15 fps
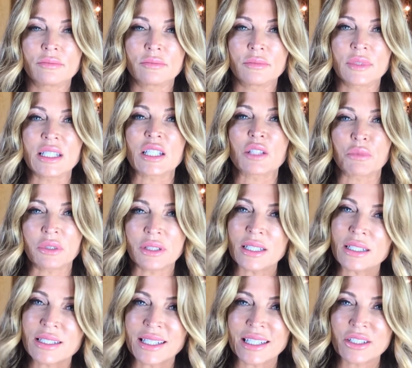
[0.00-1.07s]
desperately
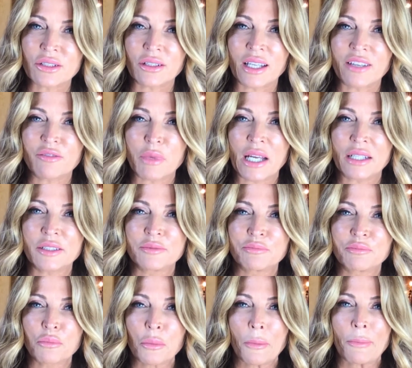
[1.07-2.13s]
to get your life back.
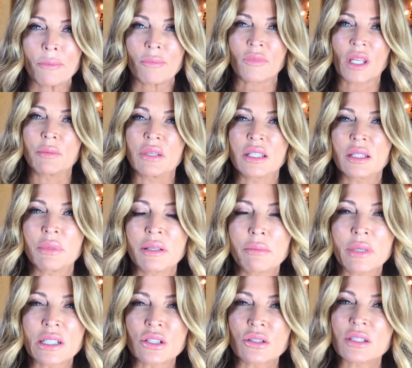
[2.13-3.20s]
But the big
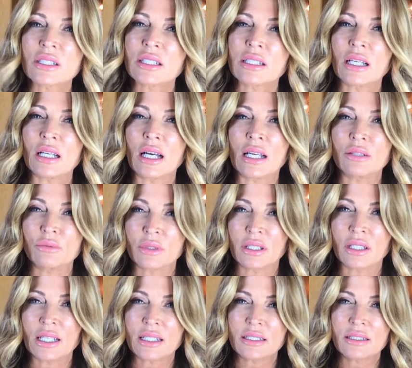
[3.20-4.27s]
picture is, I
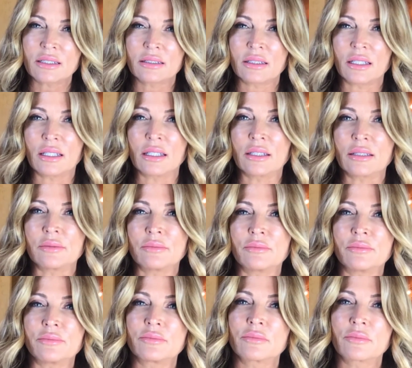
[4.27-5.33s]
realize
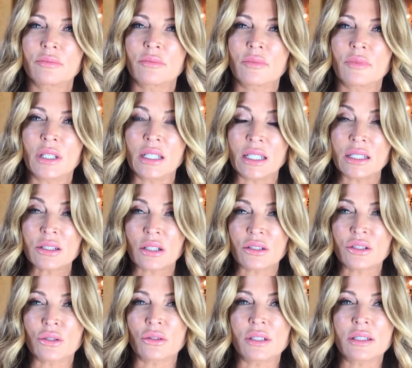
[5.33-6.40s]
it is our
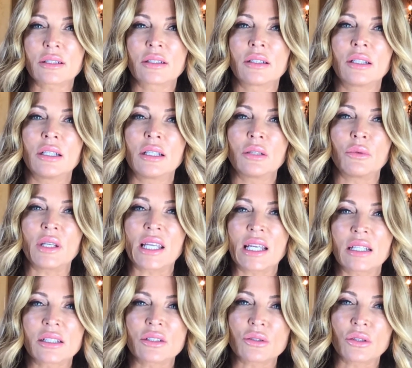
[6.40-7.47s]
choice. We can't
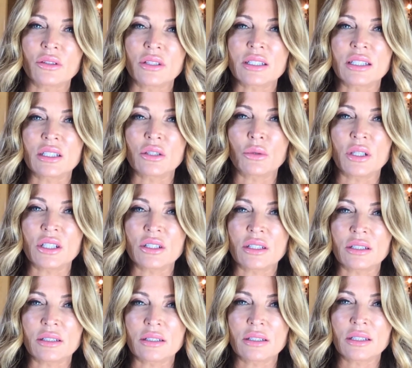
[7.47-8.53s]
control the
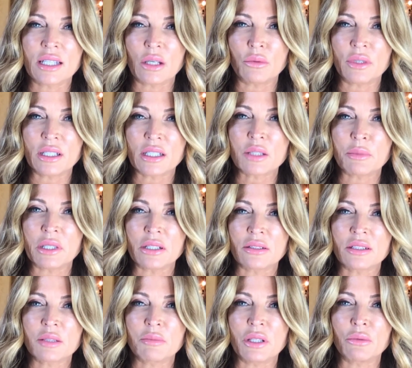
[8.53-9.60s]
situations that we
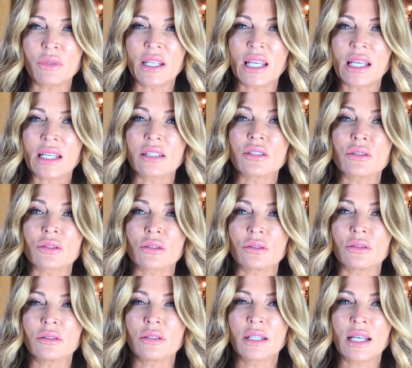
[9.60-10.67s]
experience, but we can
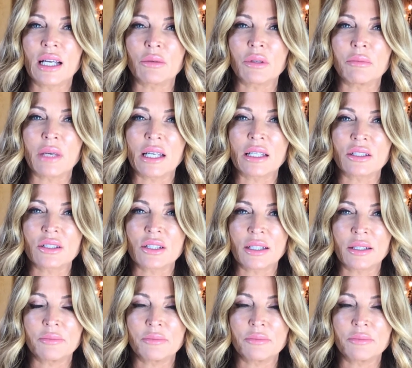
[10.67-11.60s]
control how we manage them.